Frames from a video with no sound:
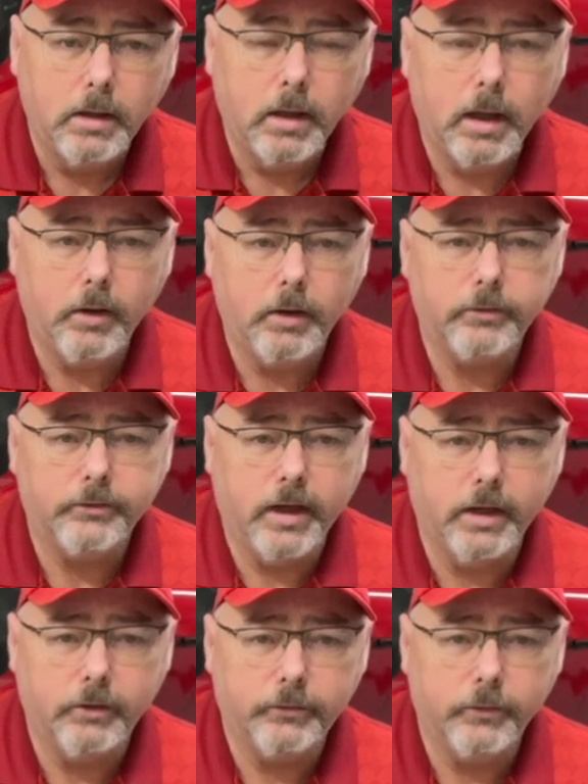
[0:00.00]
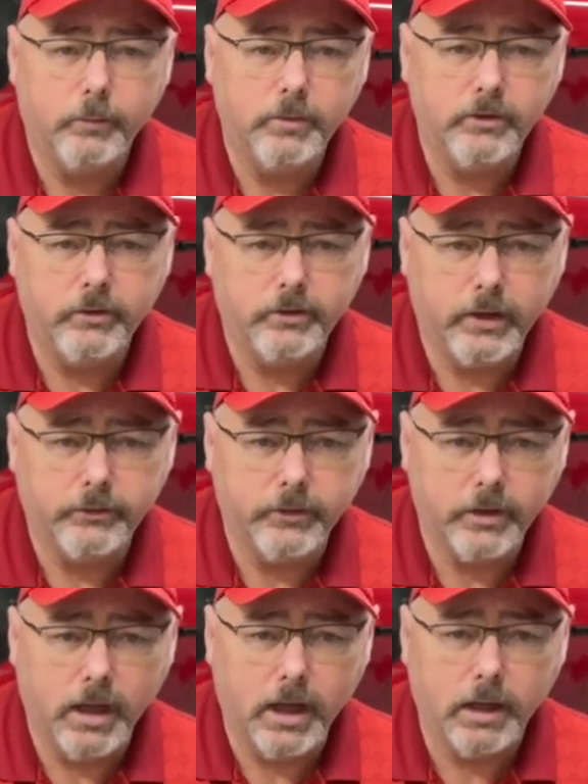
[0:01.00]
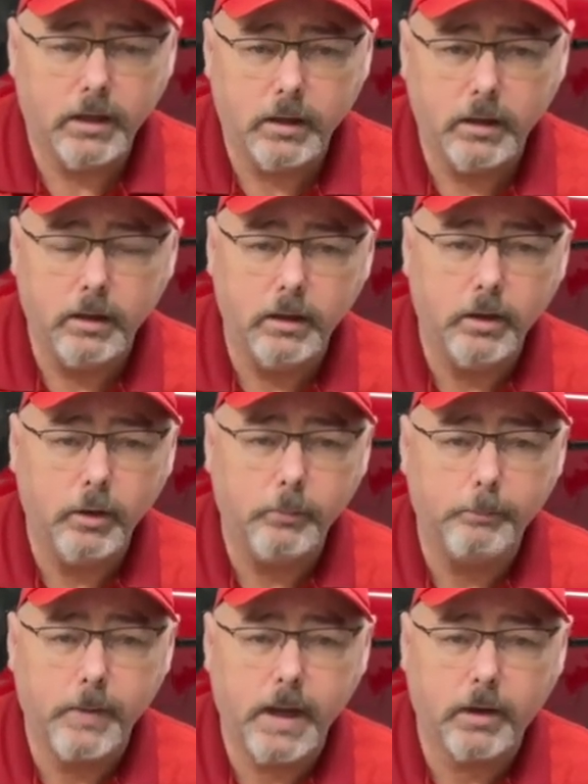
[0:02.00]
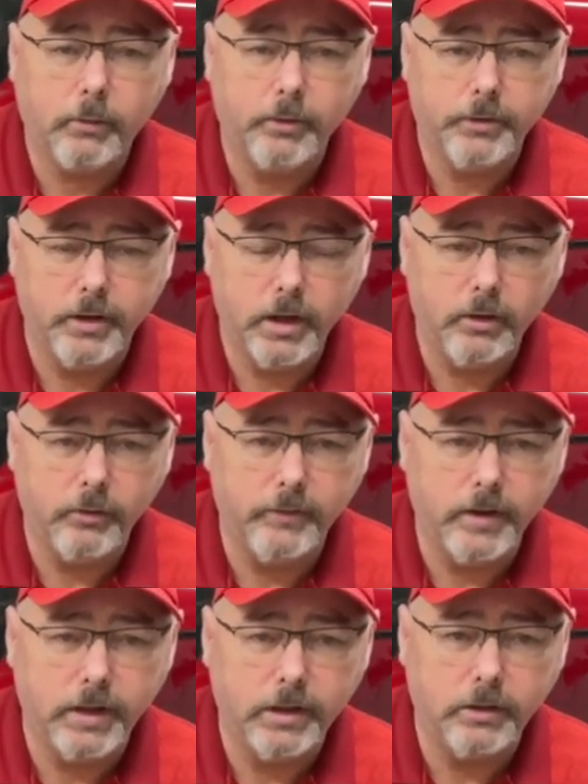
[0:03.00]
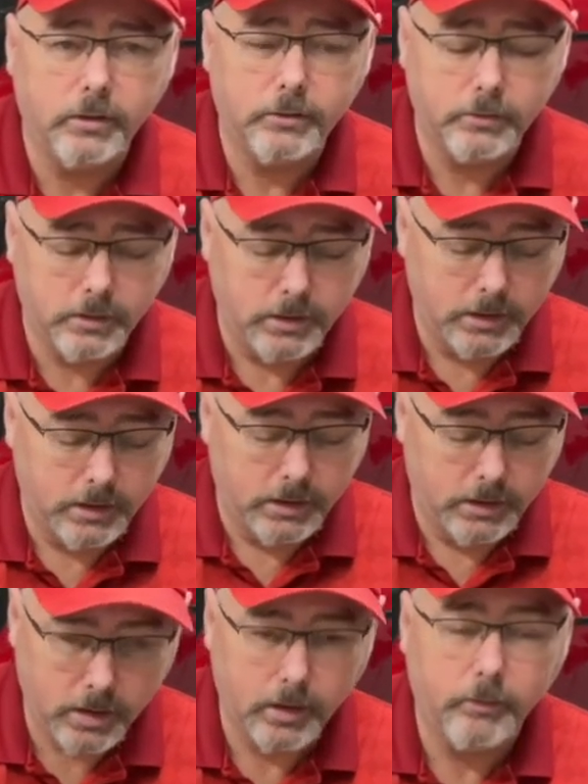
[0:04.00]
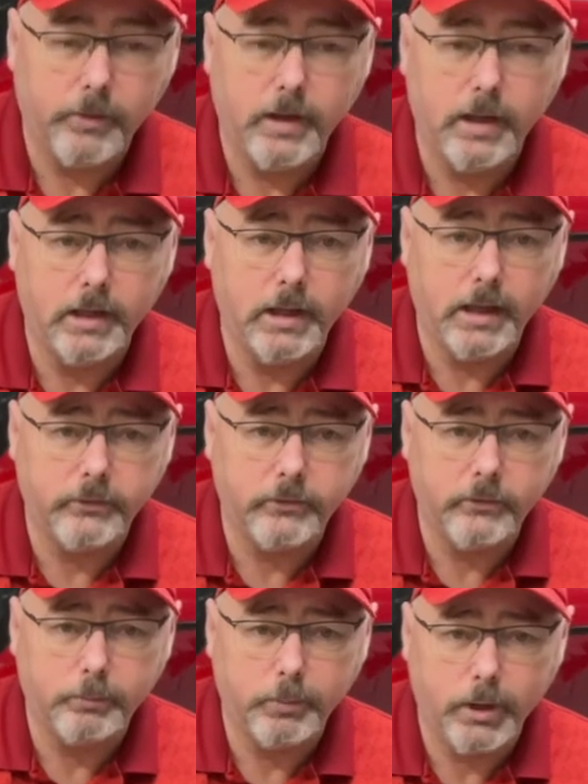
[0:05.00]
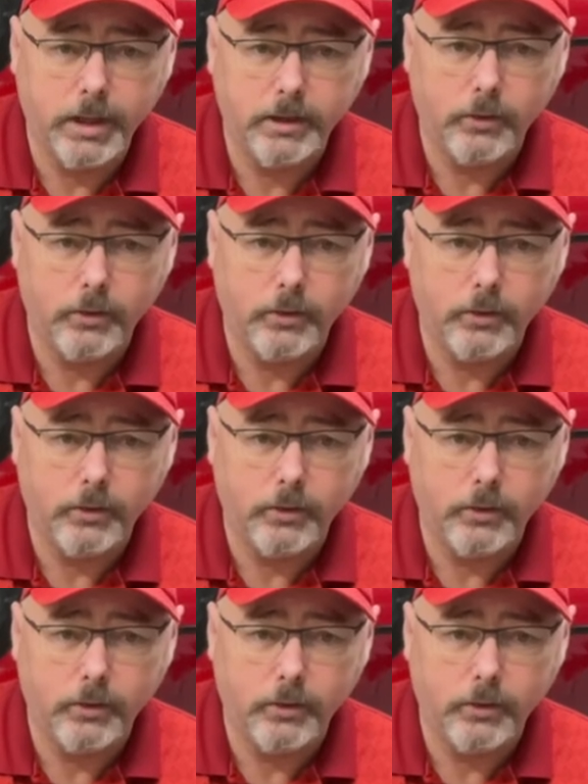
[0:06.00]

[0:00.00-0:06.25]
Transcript: Hey there, it's Dennis from BC Tesla Guy. Here back with another video, the license plate